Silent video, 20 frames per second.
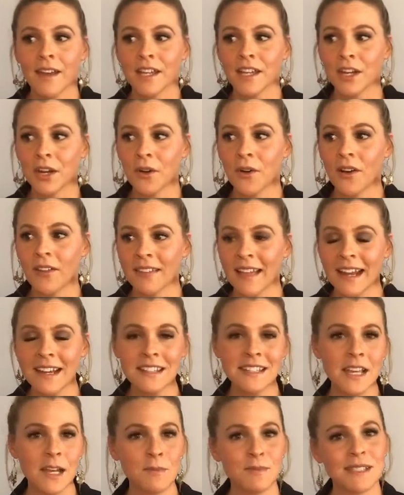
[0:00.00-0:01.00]
a lot
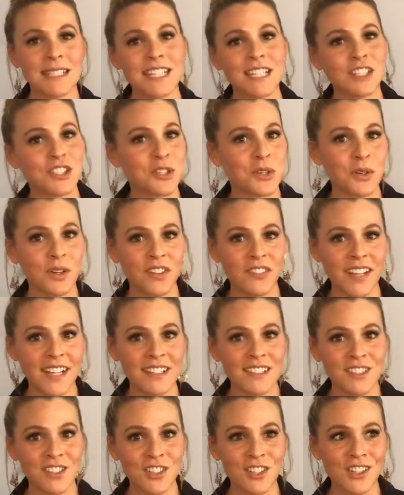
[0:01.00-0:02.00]
of times the intuitive
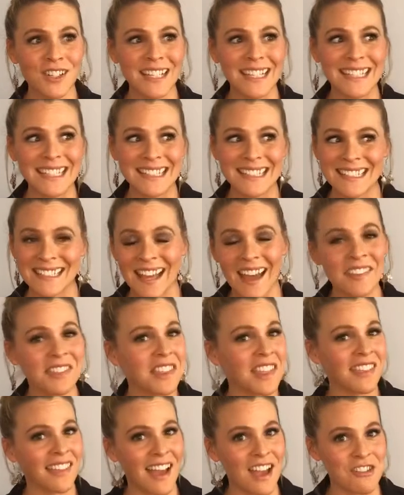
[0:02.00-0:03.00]
answer is
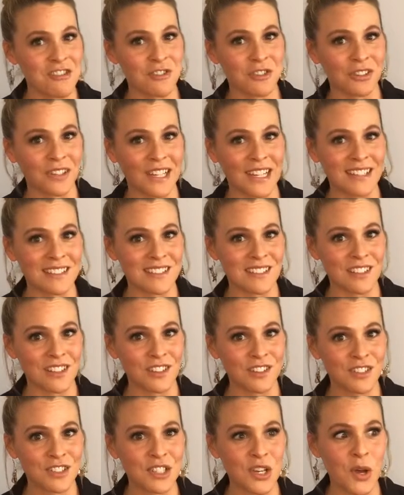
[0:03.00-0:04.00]
not the logical
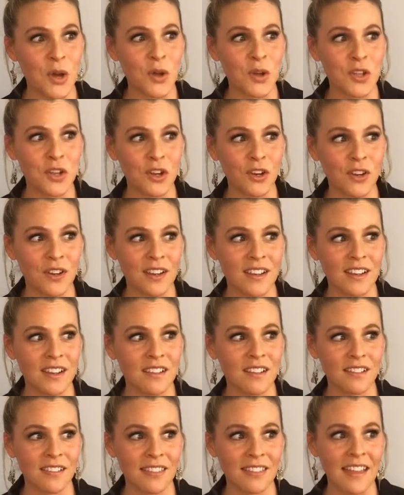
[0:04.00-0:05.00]
answer. So your
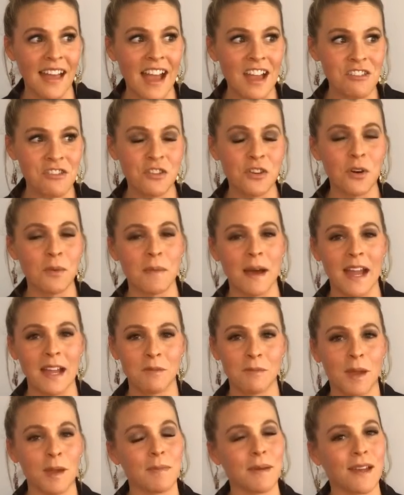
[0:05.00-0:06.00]
logical
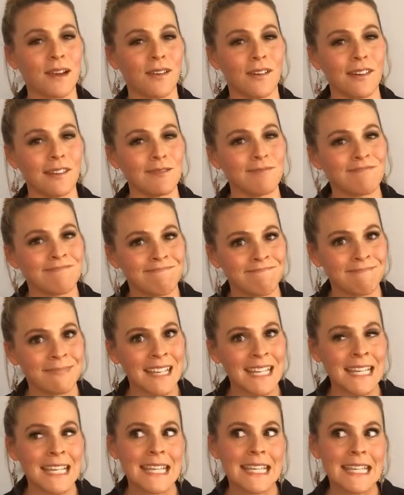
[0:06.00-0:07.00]
mind might be going,
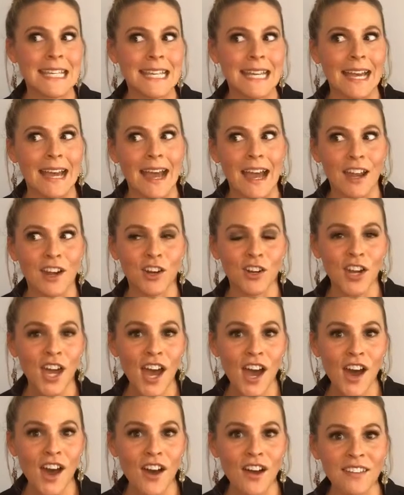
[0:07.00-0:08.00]
I don't
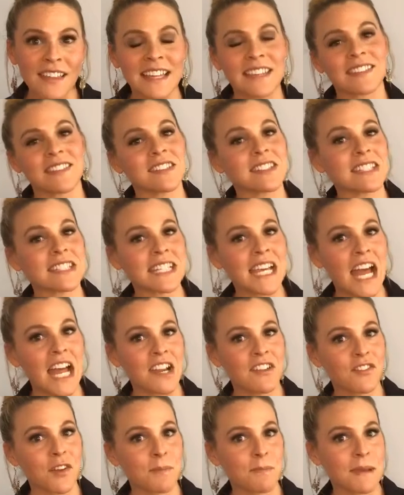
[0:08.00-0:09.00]
know, like this is
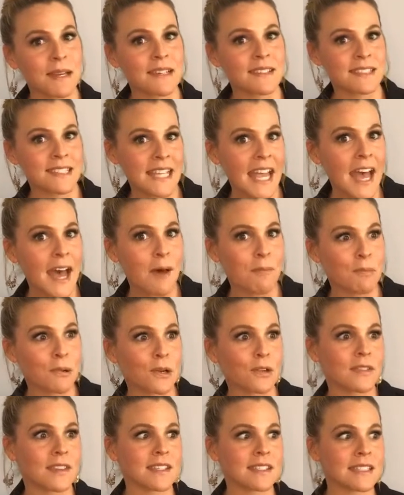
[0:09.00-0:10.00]
kind of a big step,
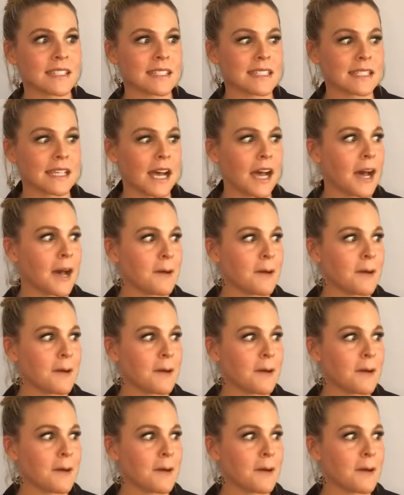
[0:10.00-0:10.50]
or this is